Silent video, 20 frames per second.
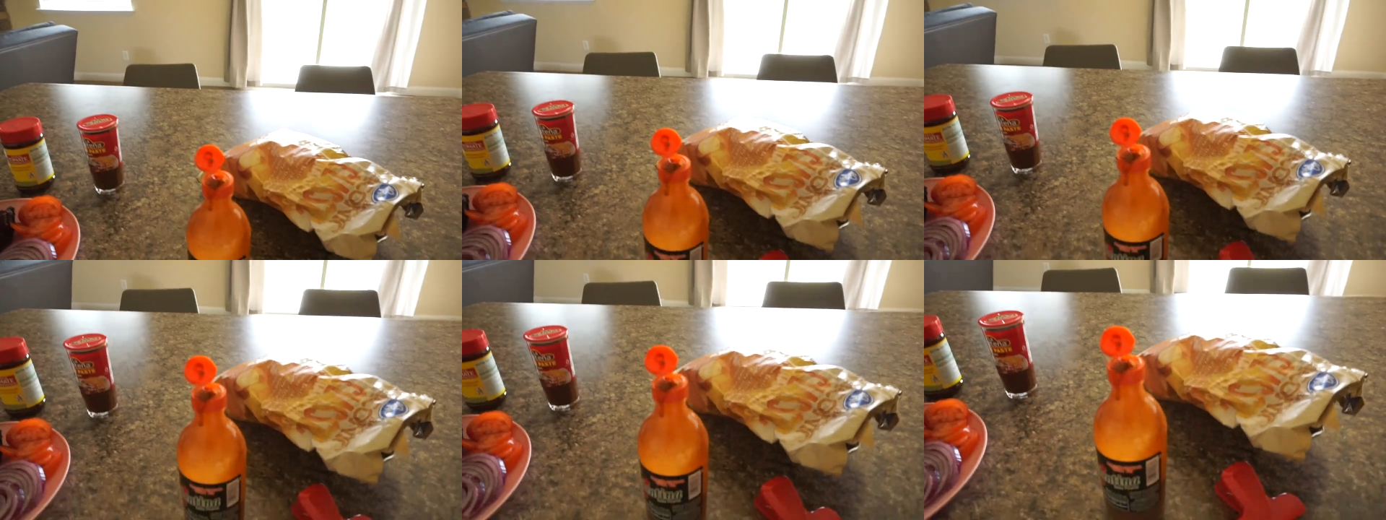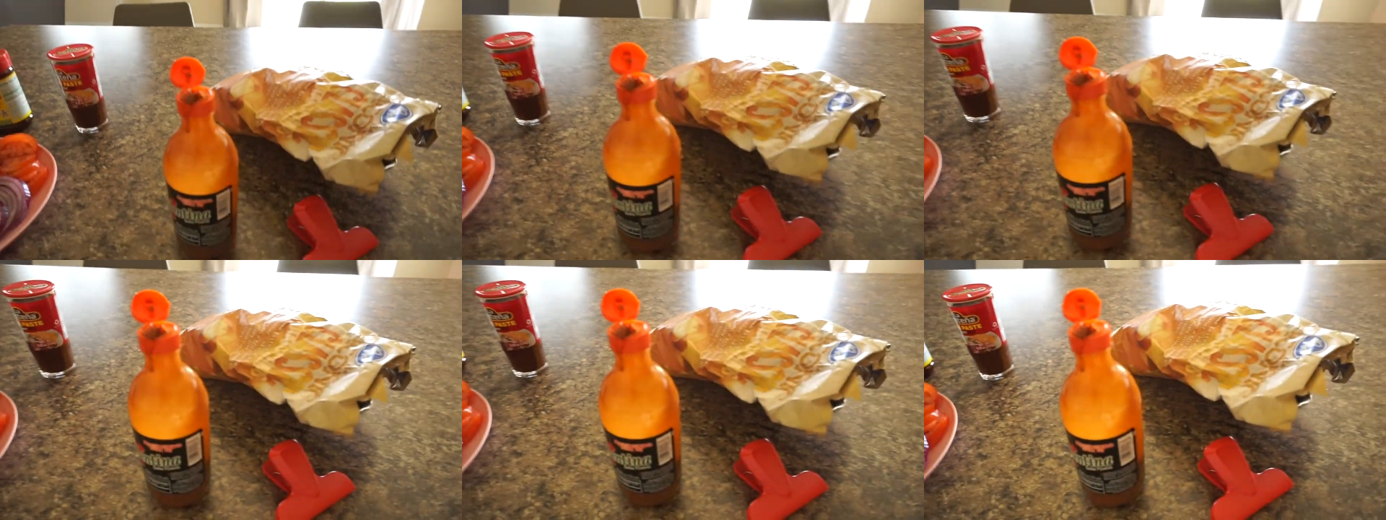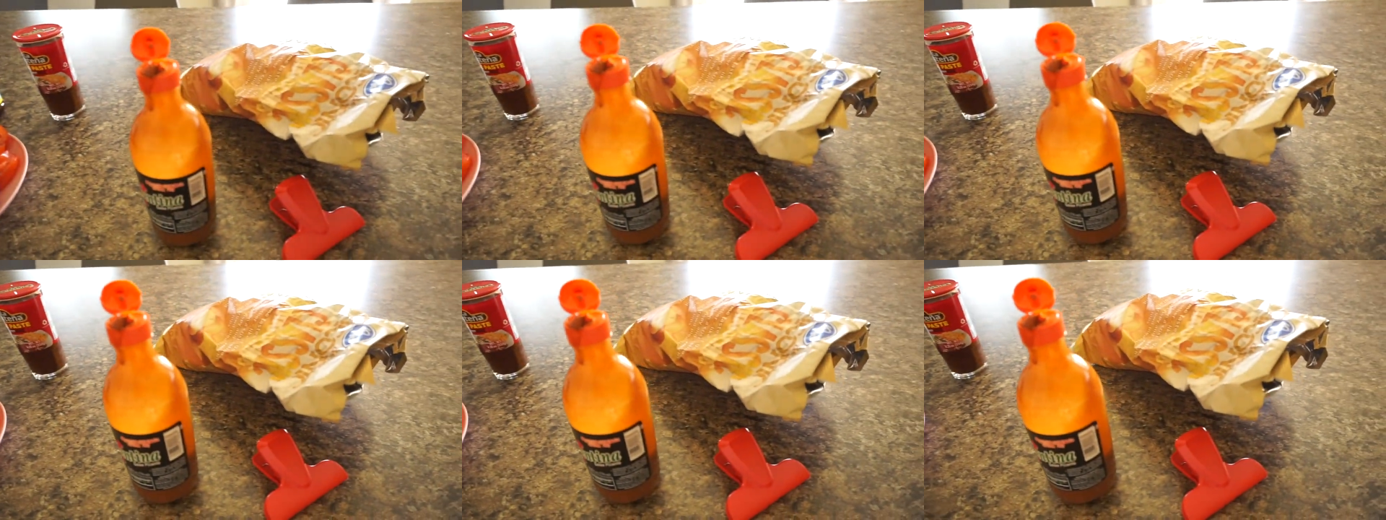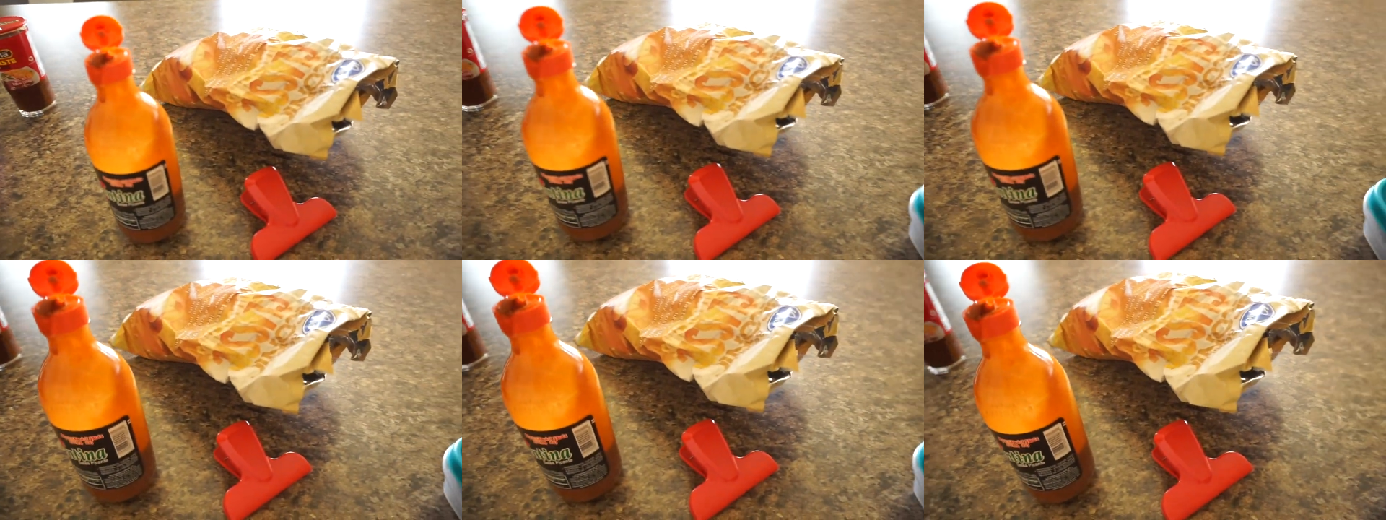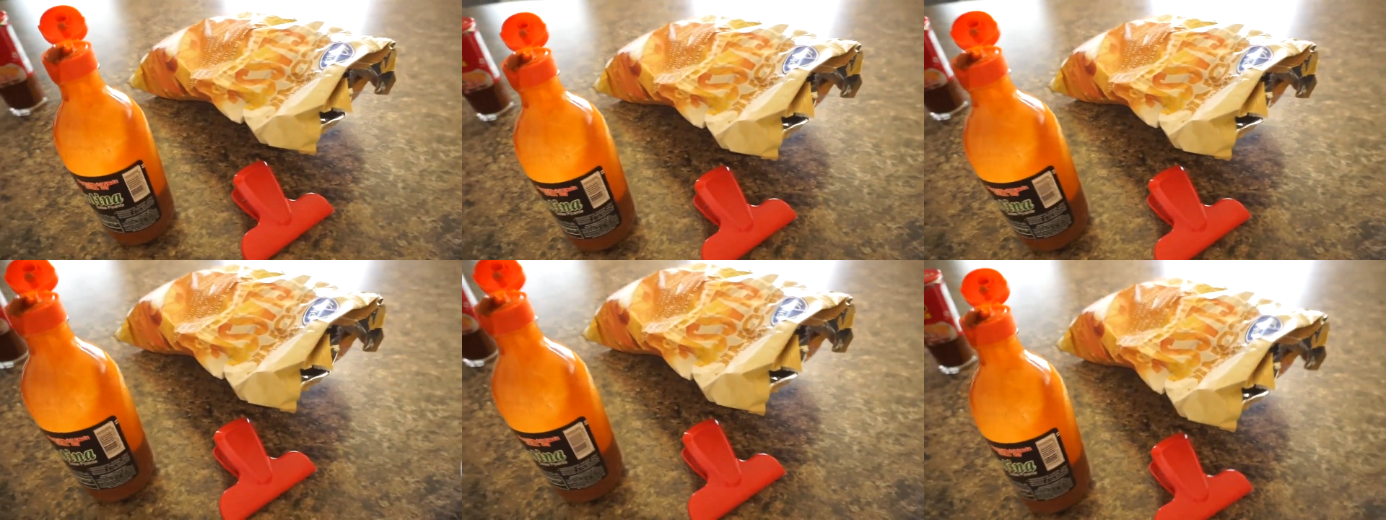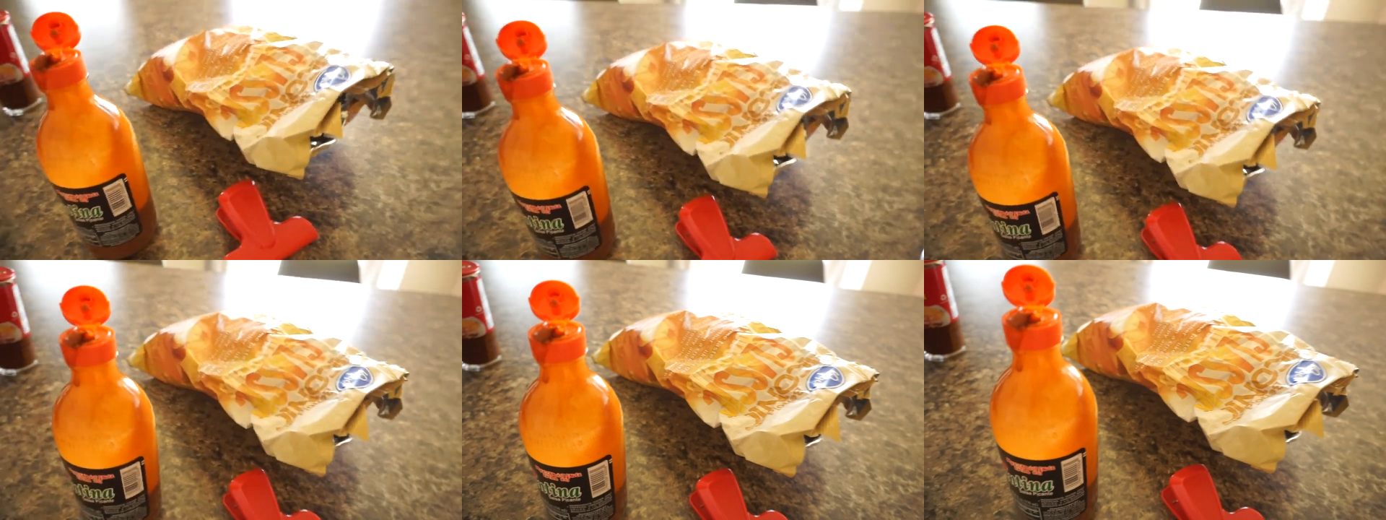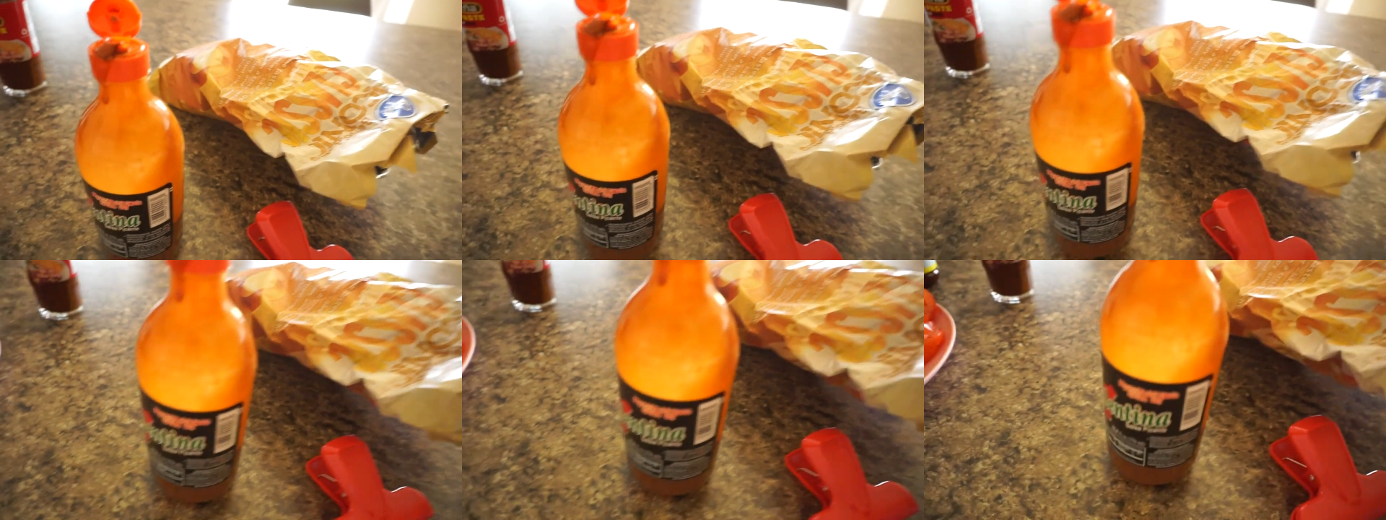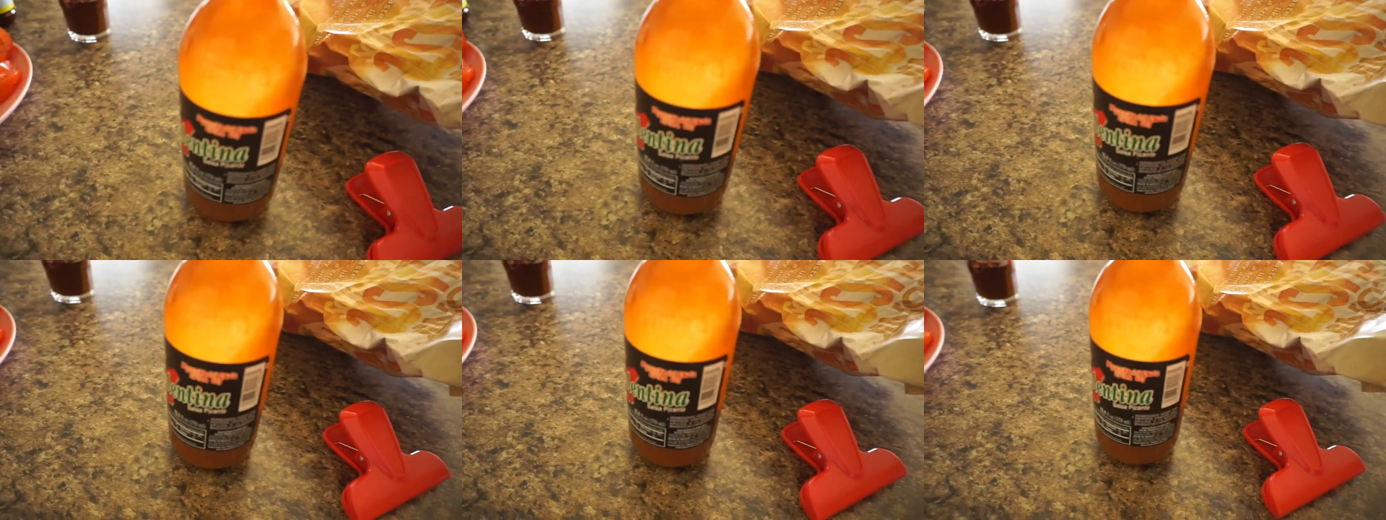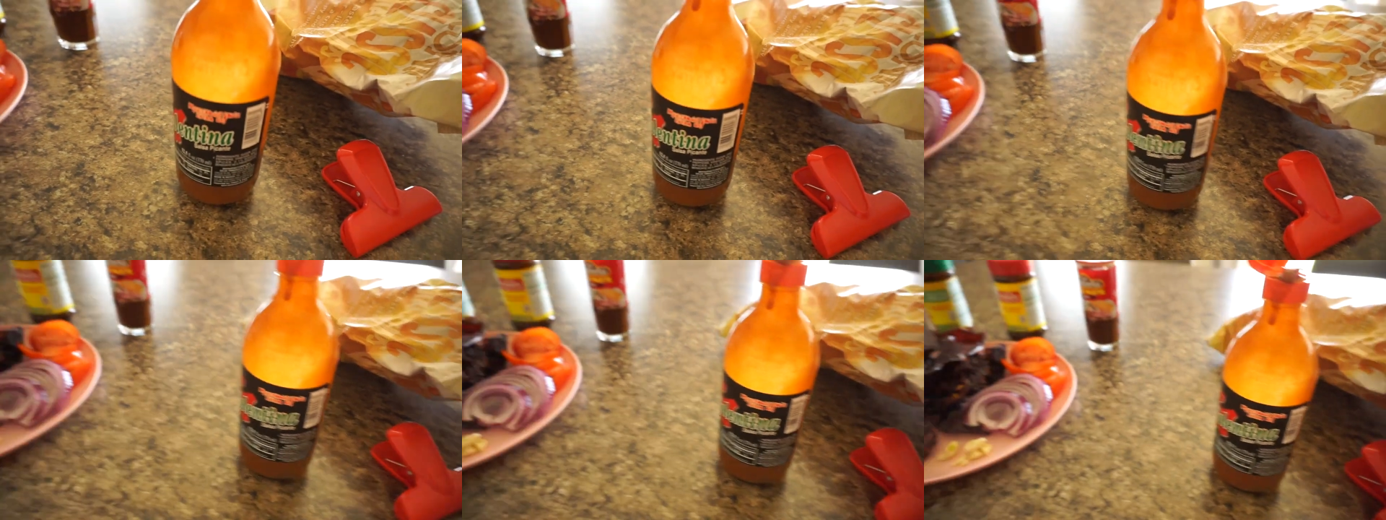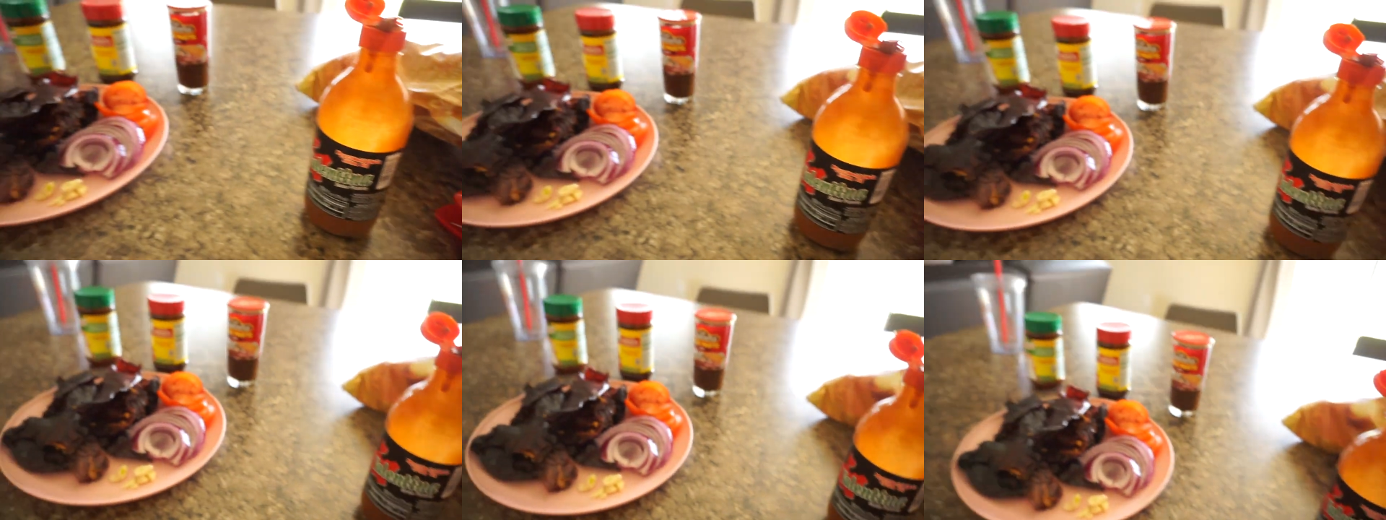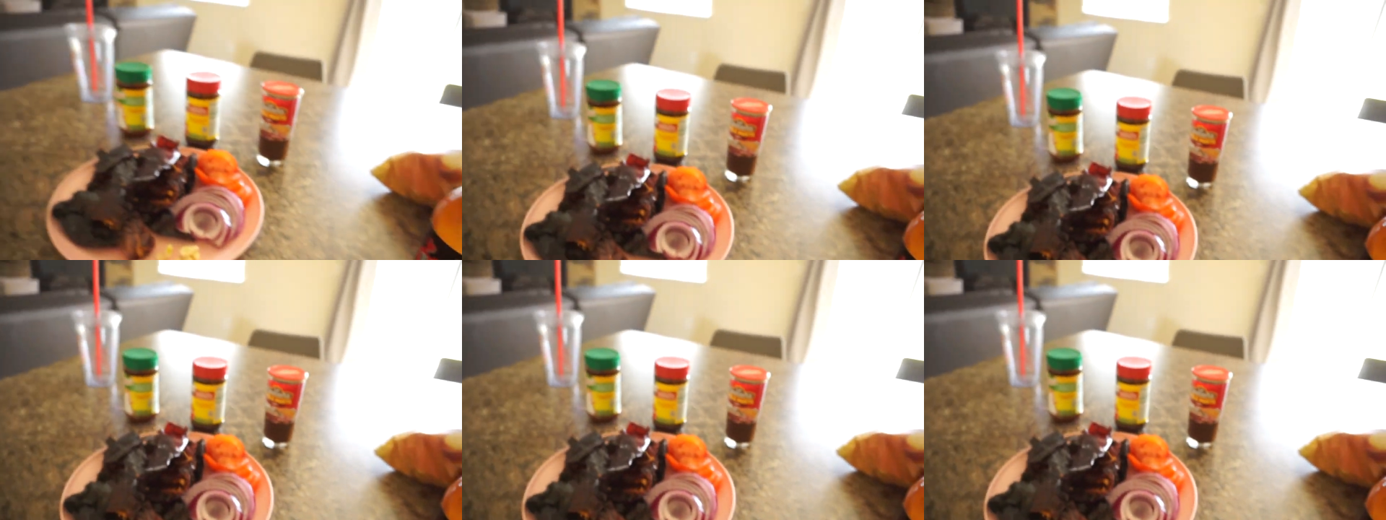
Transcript: [unreadable: no face in view]